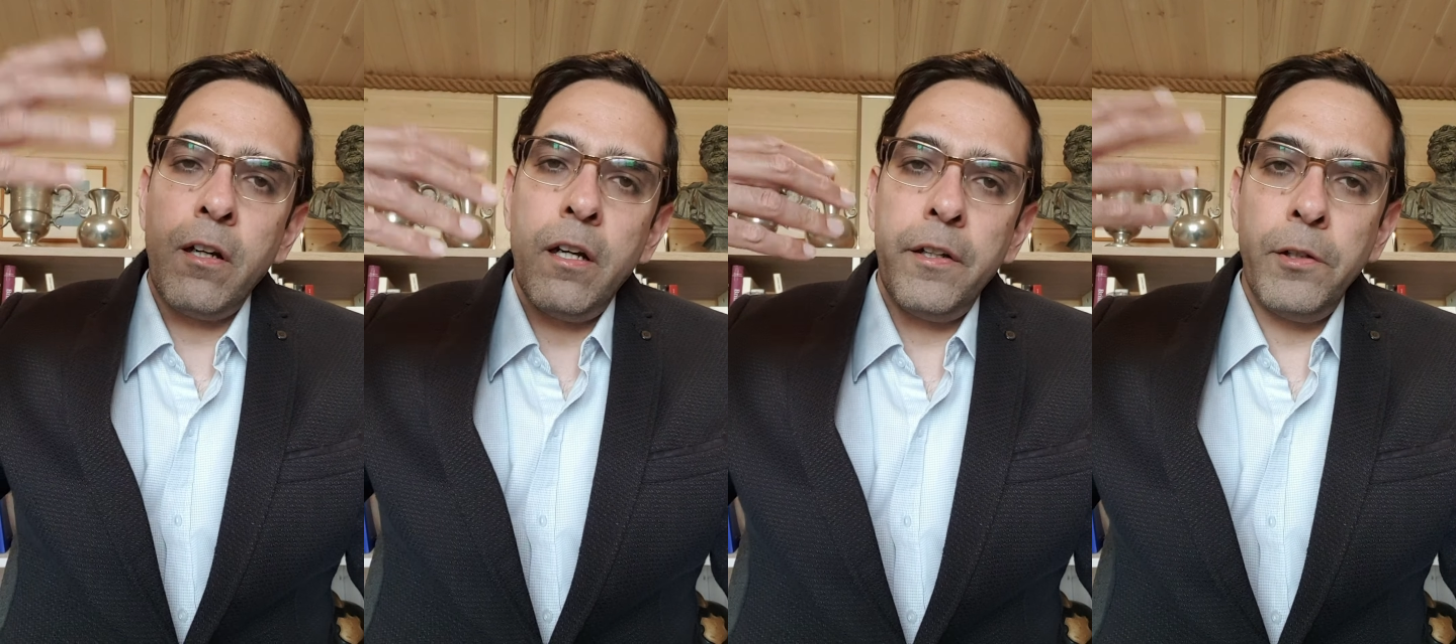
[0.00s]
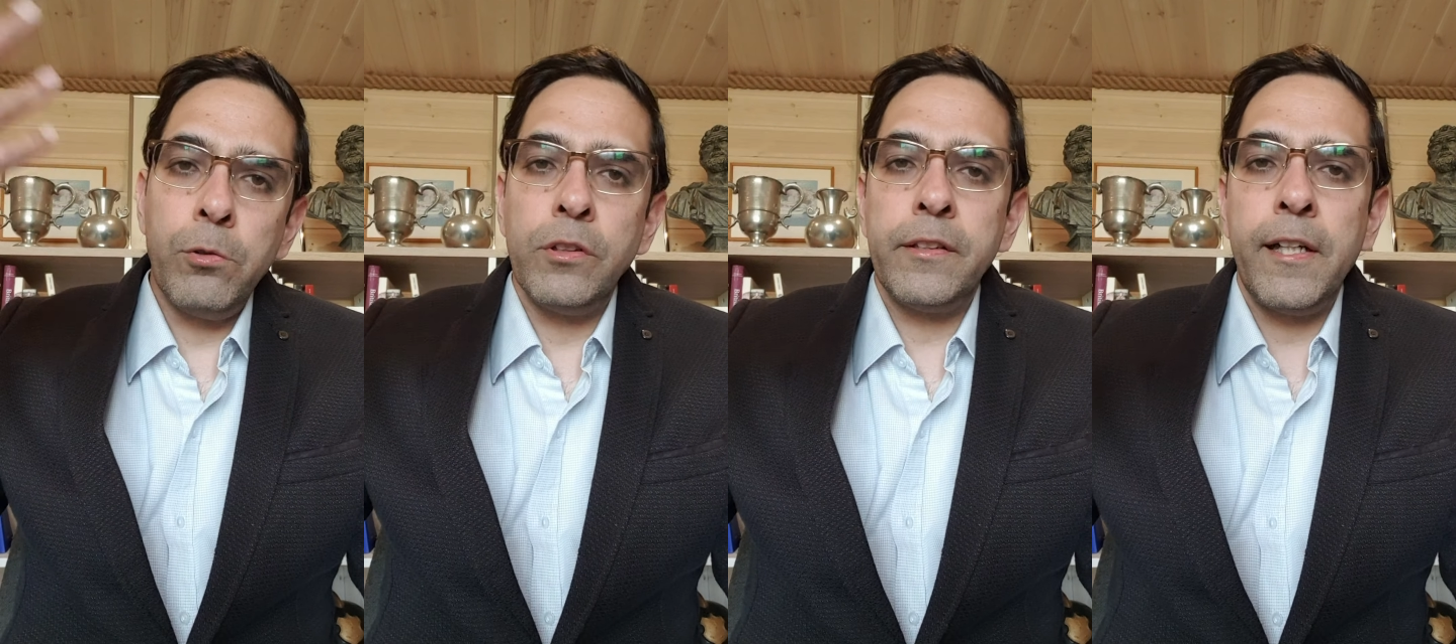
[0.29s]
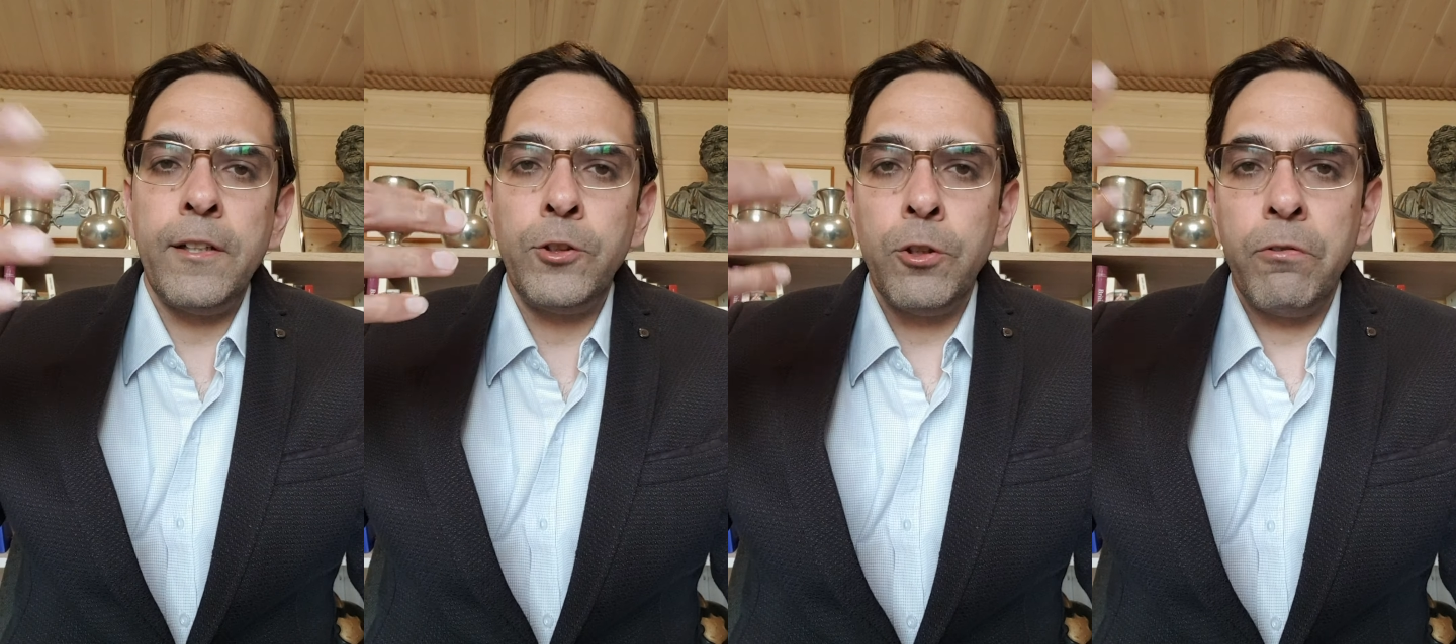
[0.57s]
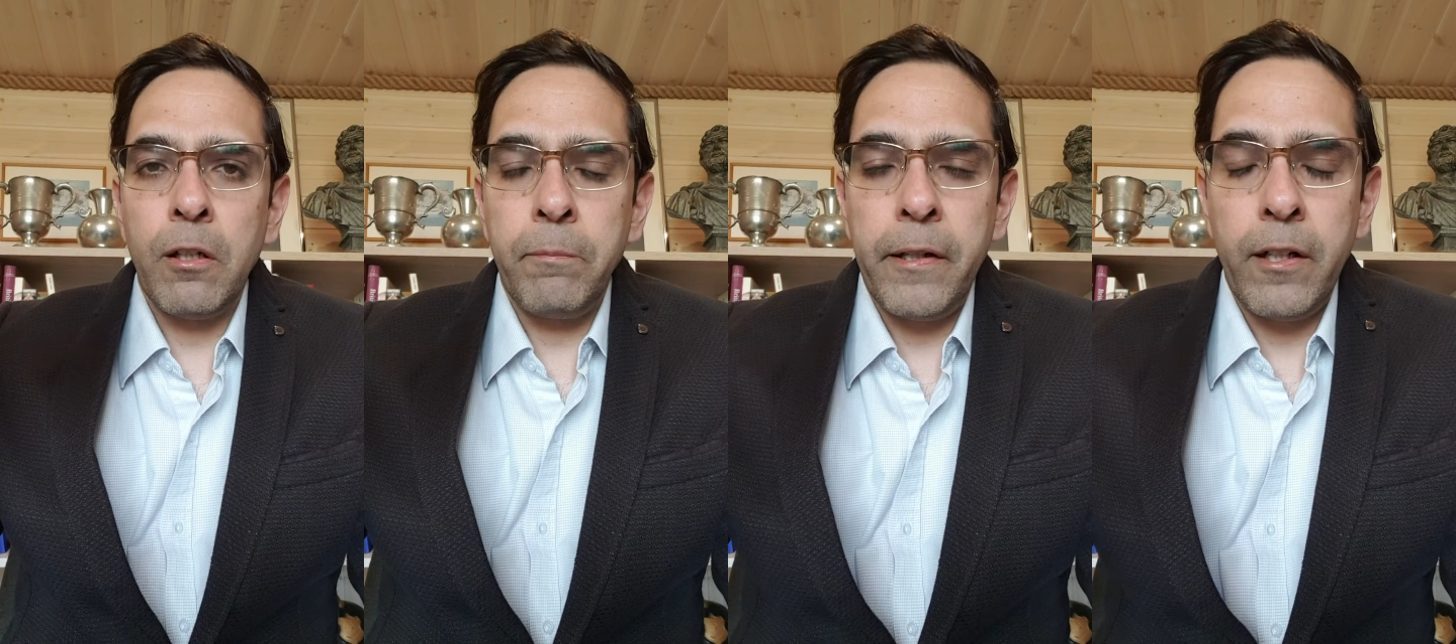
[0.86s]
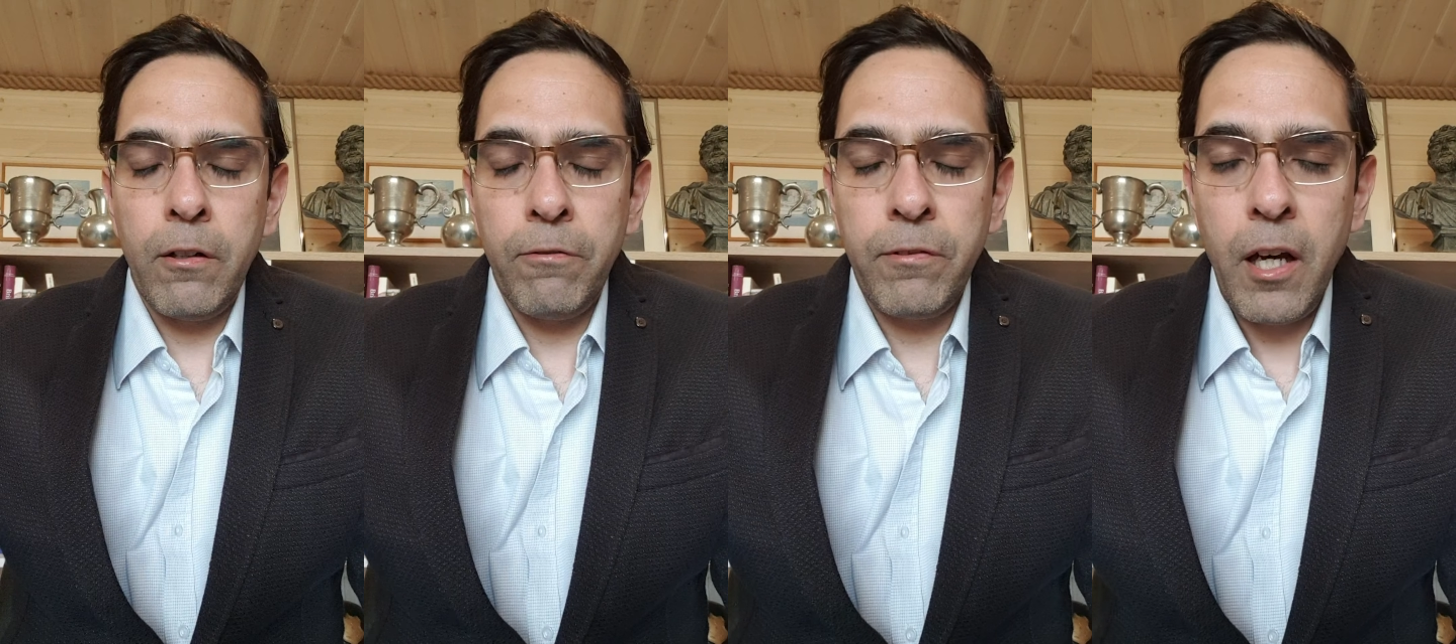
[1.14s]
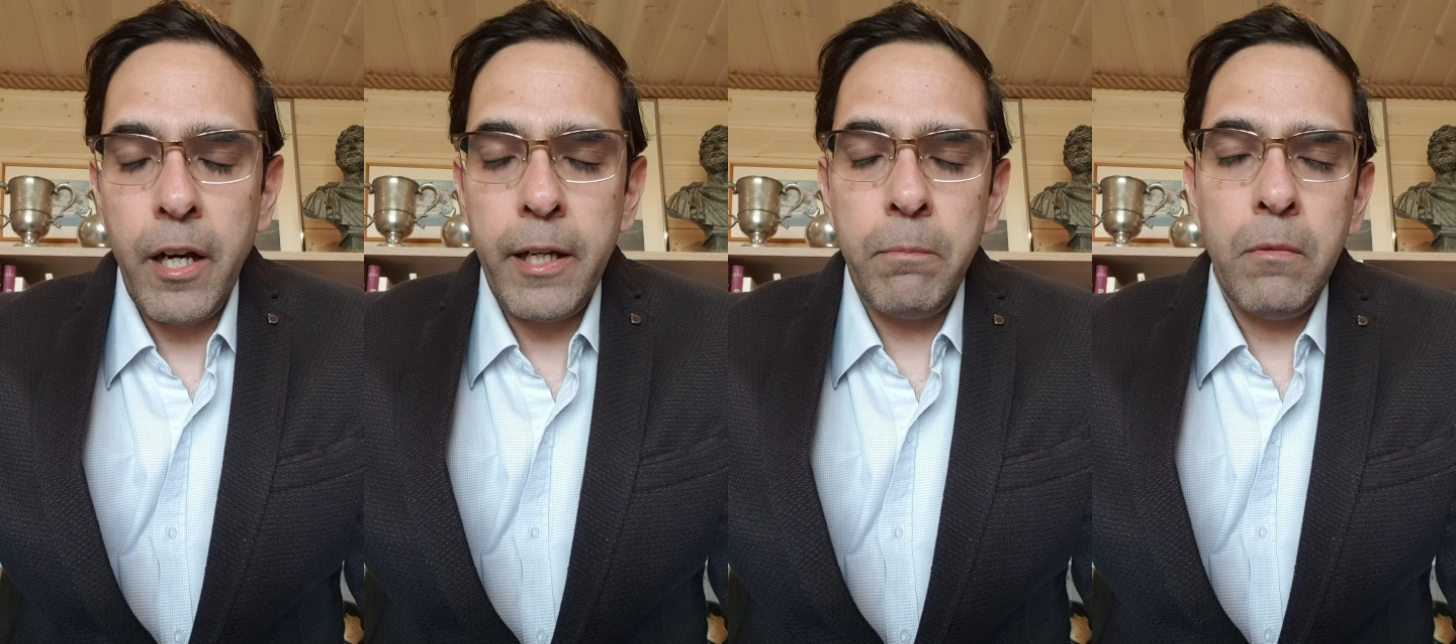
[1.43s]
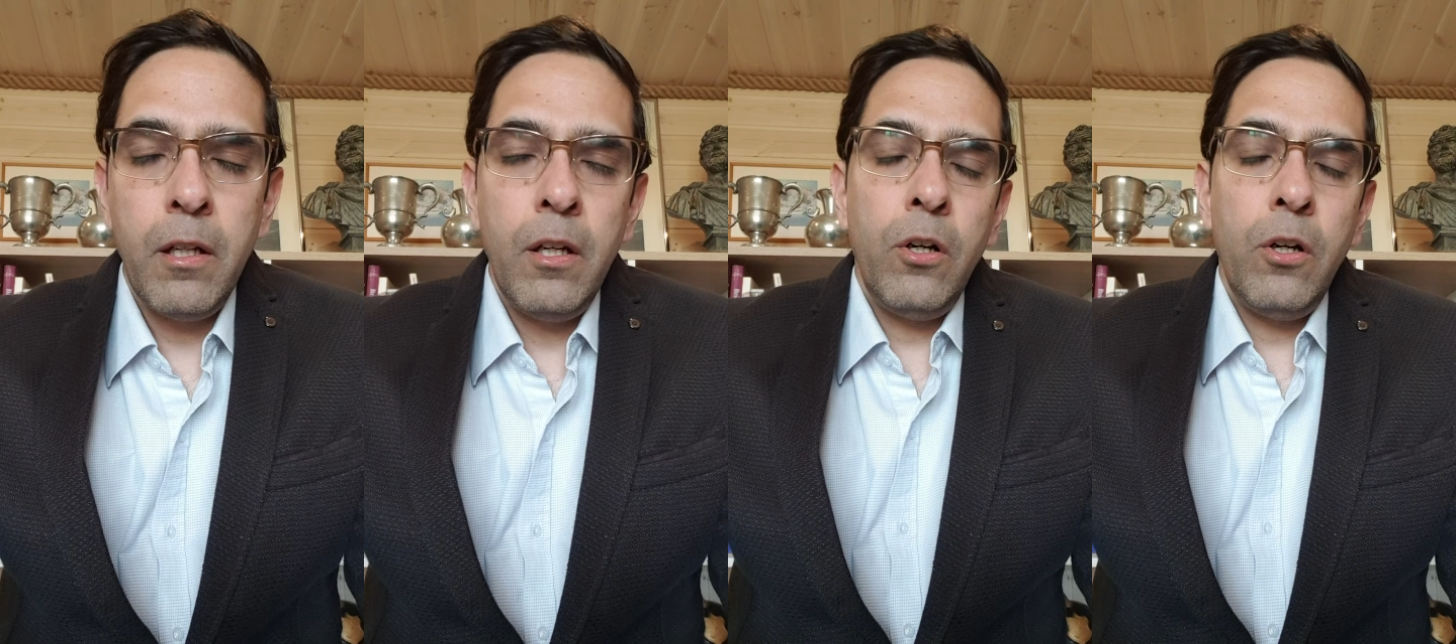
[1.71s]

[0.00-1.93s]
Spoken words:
usage over a period of time,